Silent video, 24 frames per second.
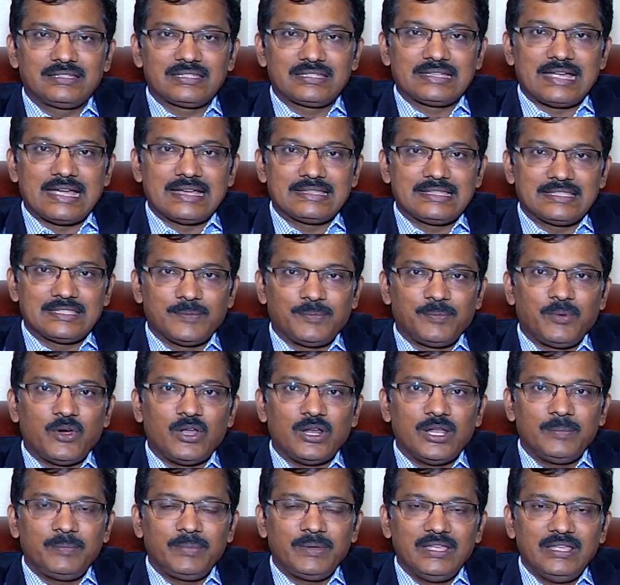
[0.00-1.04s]
it starts as a
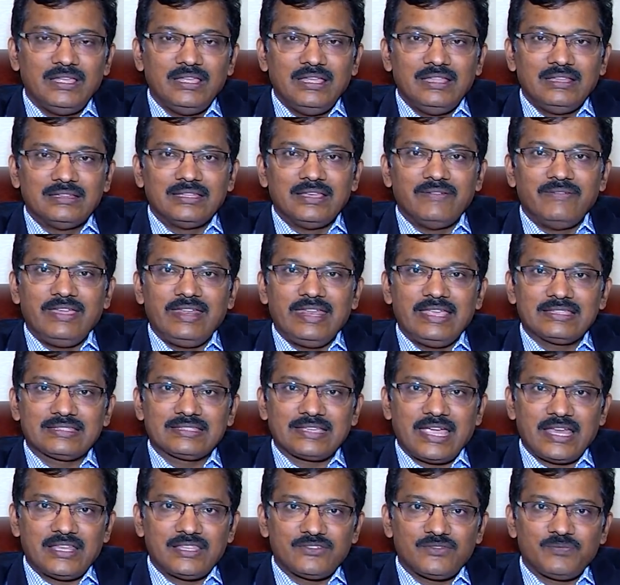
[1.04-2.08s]
polyp. There are various
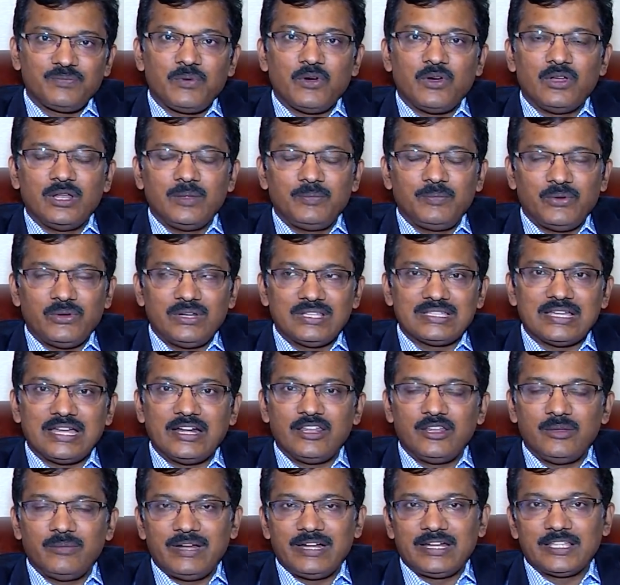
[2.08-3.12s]
kinds of polyp. One is
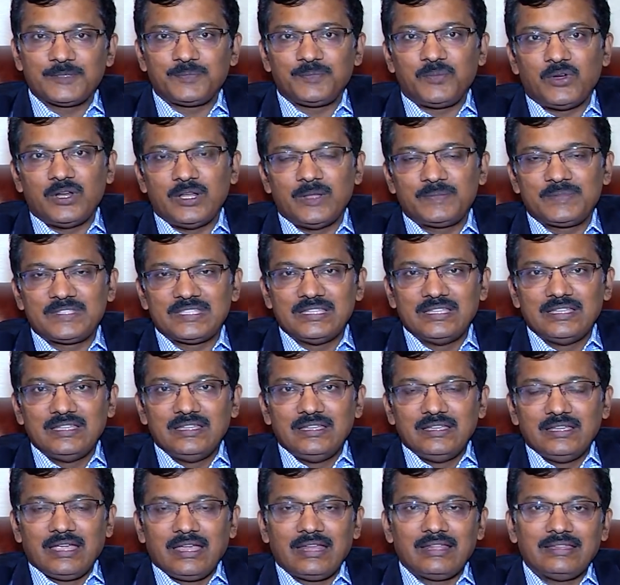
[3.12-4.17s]
adenomatous polyps.
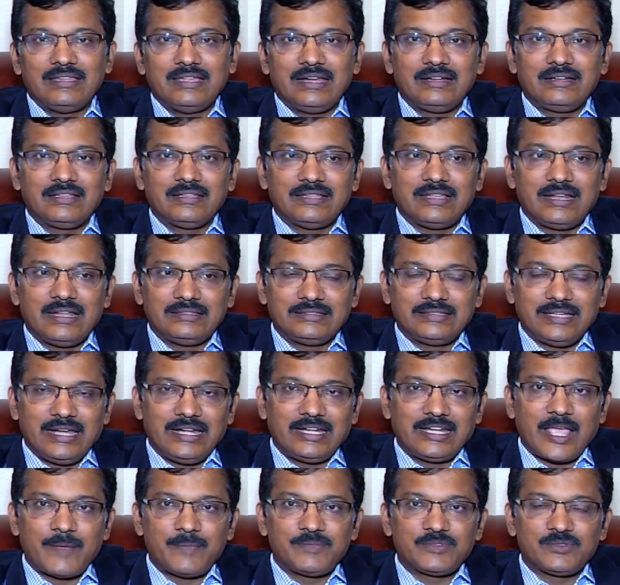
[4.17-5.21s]
In that there are three
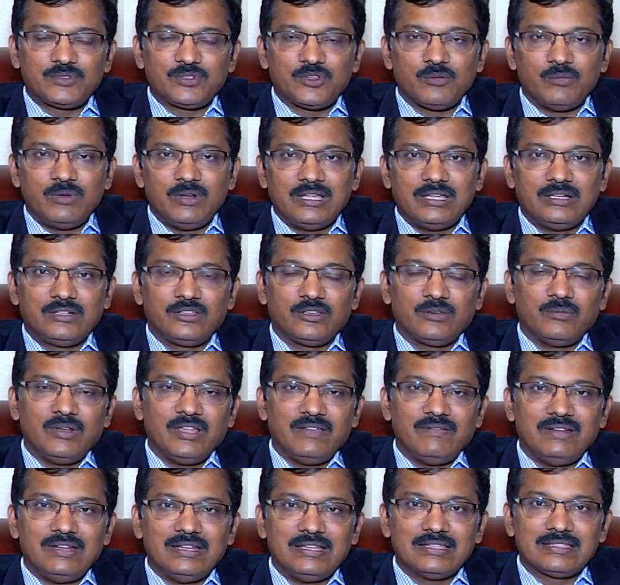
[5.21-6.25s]
types: tubular,
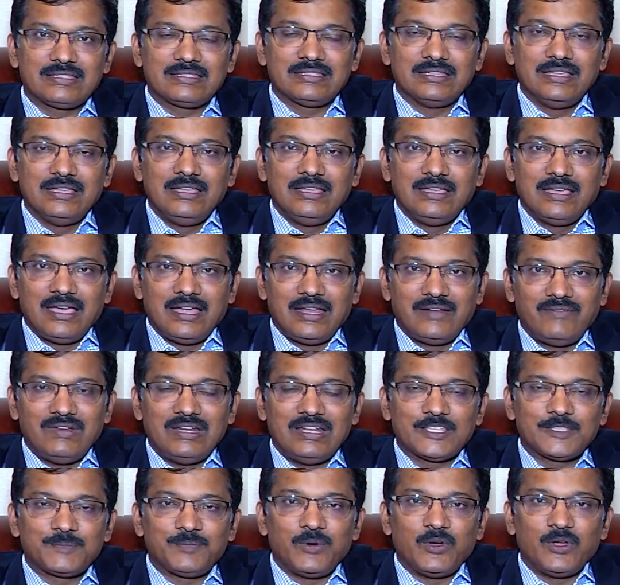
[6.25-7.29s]
tubular villus, and
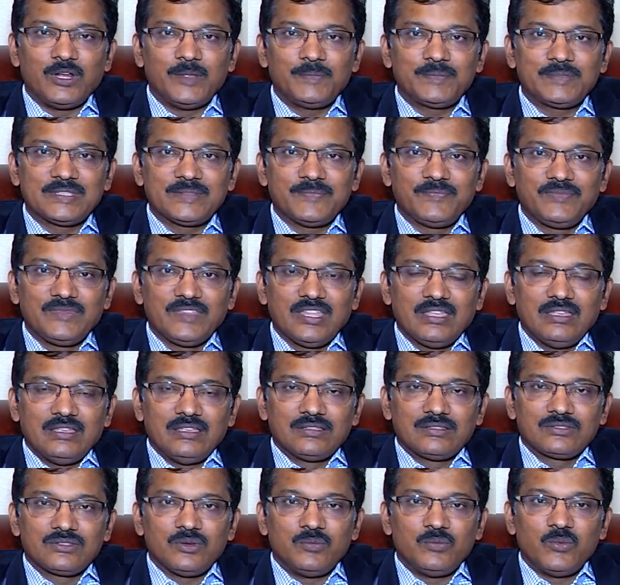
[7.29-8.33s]
villus polyps.
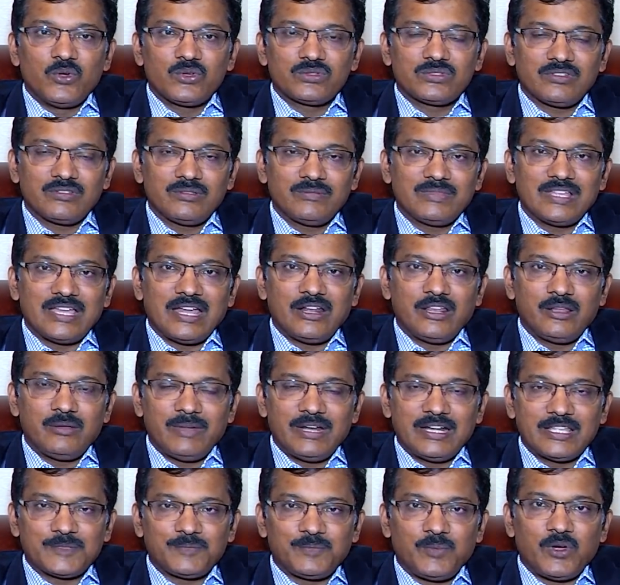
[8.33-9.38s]
So most of them, the
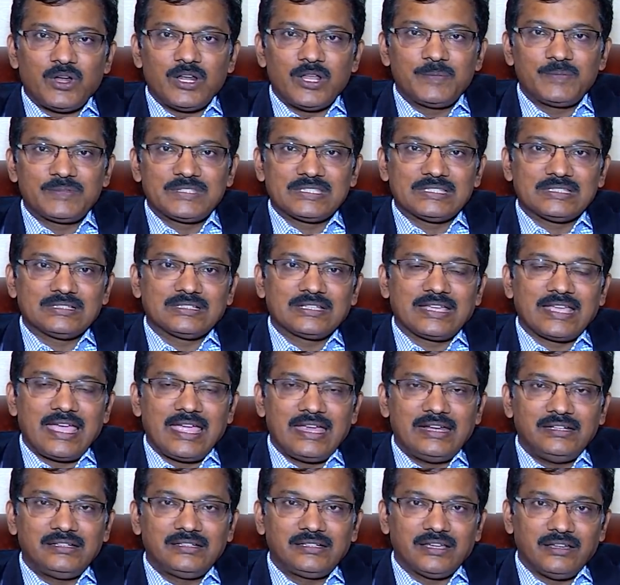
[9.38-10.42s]
adenomatous polyps
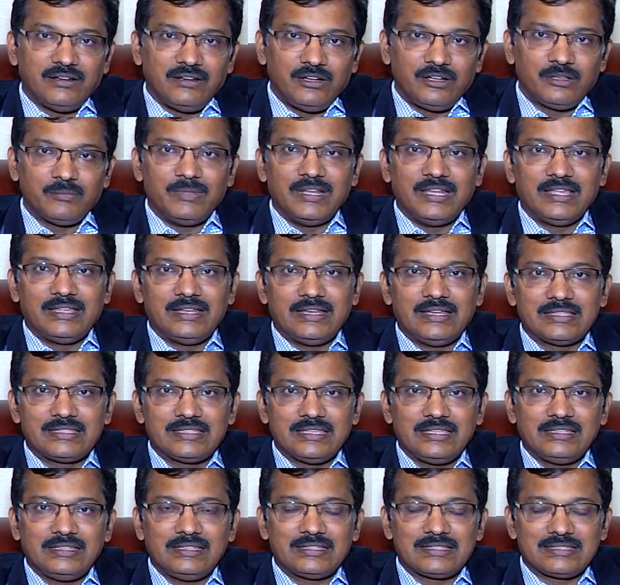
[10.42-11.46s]
can turn into
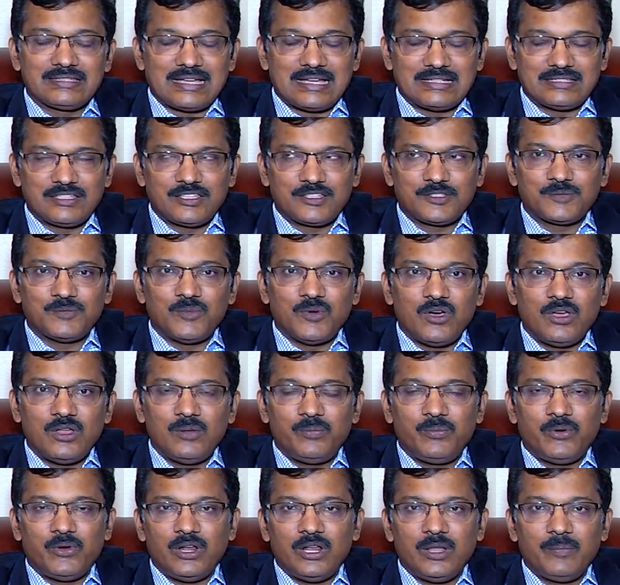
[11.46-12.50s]
malignancy. It starts as a small
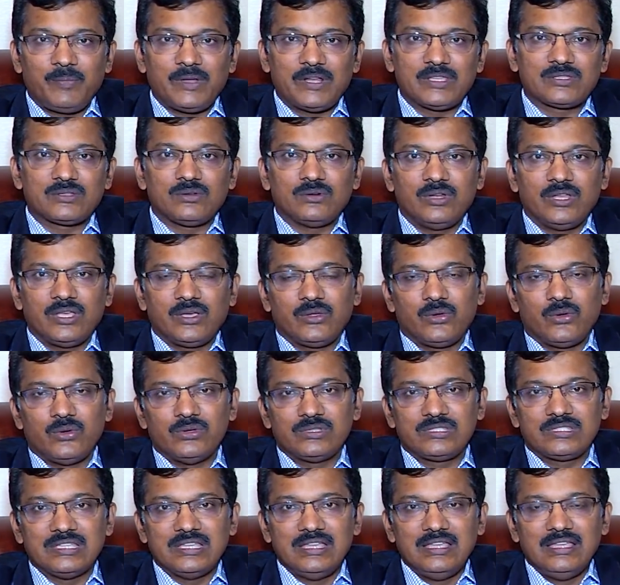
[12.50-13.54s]
polyp and slowly grows,